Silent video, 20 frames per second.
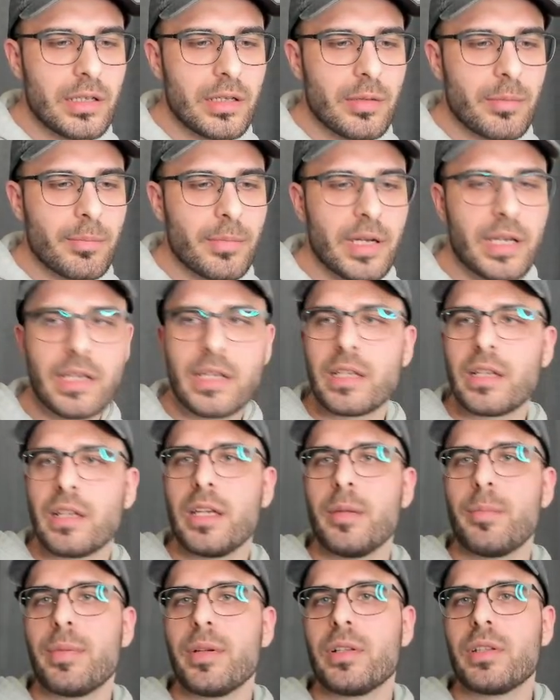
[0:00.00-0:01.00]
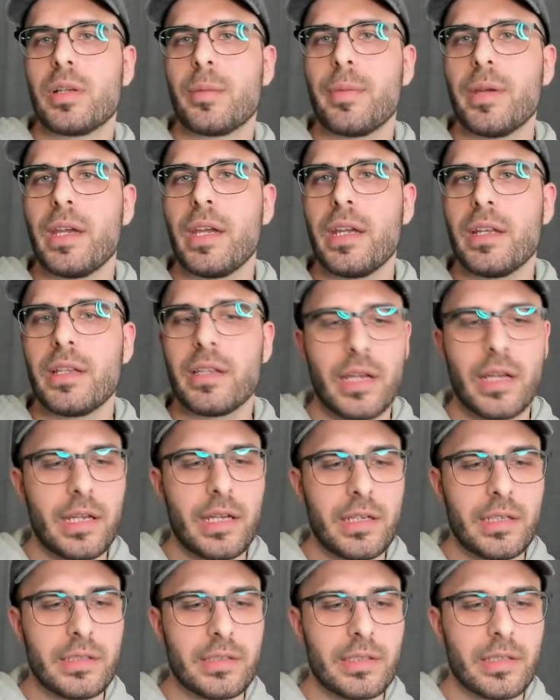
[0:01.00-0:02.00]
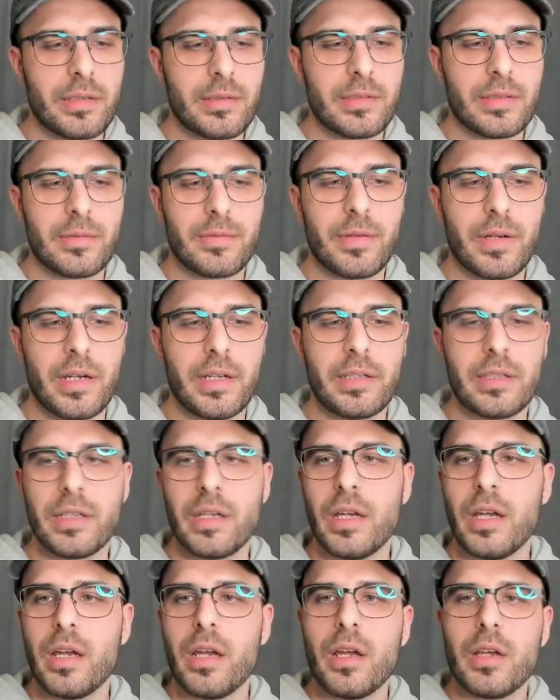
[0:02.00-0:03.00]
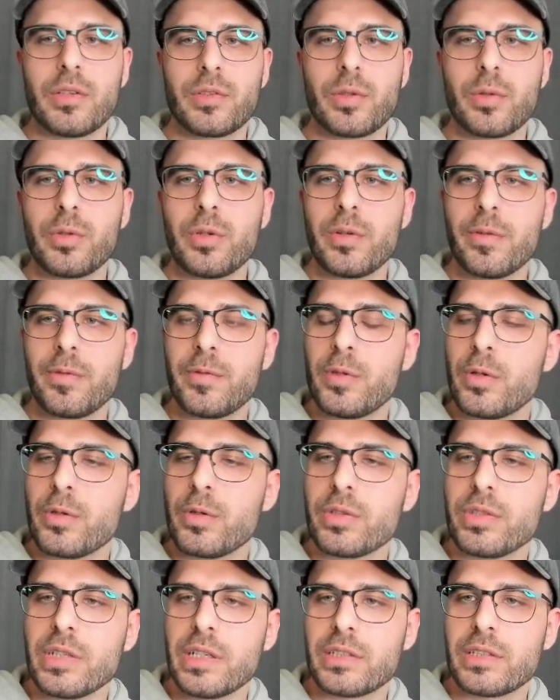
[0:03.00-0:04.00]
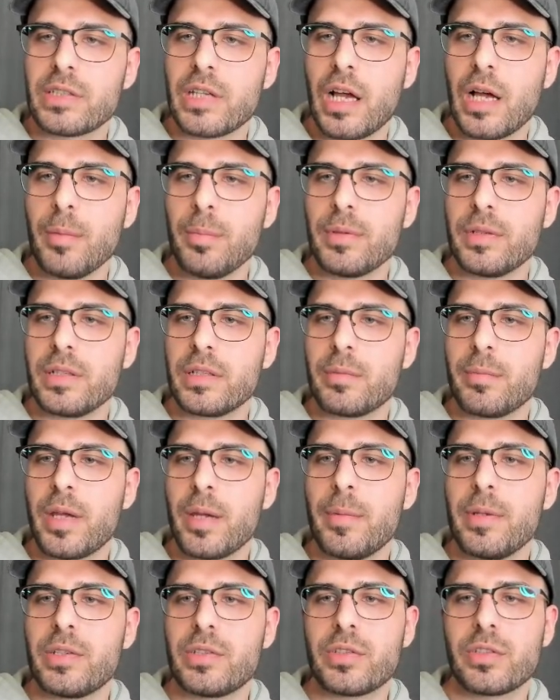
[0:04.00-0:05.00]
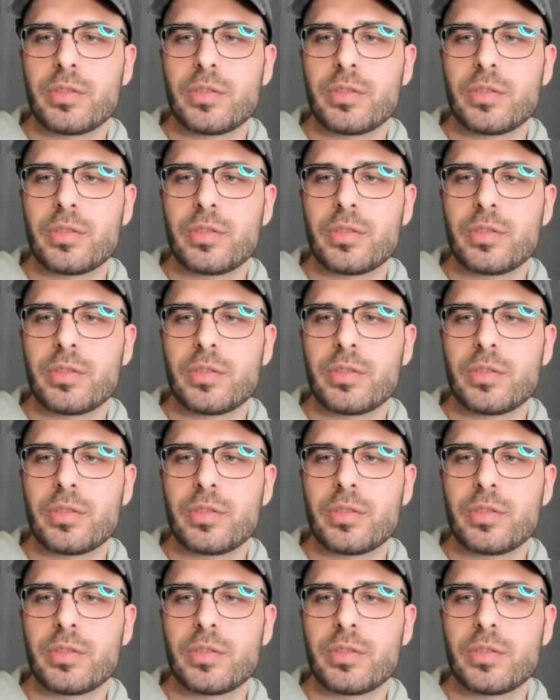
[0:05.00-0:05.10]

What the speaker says: My clay buildup ain't that defined. So if you're using a tablet, maybe it's just